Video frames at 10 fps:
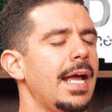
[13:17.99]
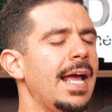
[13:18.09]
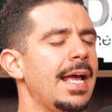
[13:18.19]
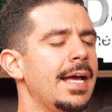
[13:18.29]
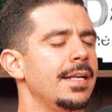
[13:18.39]

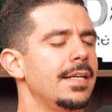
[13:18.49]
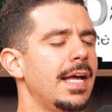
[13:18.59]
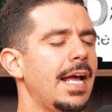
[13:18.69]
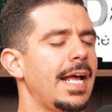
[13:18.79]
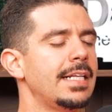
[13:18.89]
And
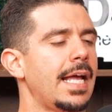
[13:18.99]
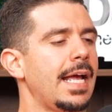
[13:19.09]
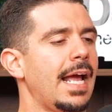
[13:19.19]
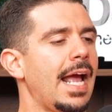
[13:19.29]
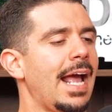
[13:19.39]

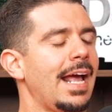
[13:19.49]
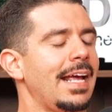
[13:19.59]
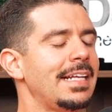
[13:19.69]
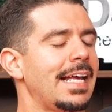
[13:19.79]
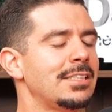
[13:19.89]

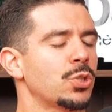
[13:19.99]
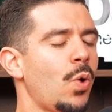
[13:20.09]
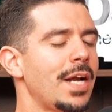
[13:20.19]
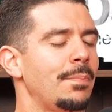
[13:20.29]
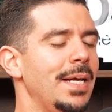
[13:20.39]
it's
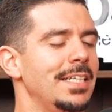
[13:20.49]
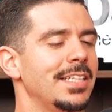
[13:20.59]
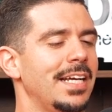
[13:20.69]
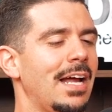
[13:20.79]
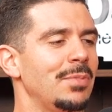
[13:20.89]
quite
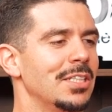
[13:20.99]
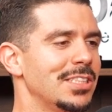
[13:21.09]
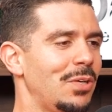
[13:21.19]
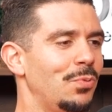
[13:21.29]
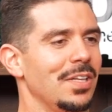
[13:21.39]
amazing. And I'm going to
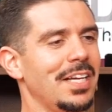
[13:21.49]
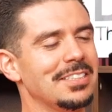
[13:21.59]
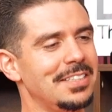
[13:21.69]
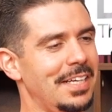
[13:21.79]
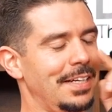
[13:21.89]
say one
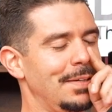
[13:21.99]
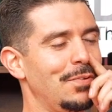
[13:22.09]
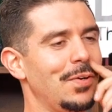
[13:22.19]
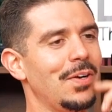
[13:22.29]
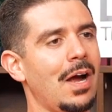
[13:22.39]
last
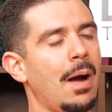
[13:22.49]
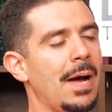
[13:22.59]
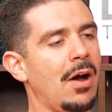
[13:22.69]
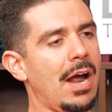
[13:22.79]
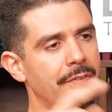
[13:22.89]
thing
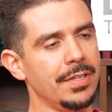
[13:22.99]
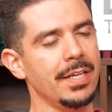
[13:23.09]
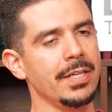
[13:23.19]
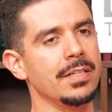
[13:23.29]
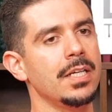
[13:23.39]
about
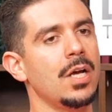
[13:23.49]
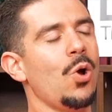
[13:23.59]
everything.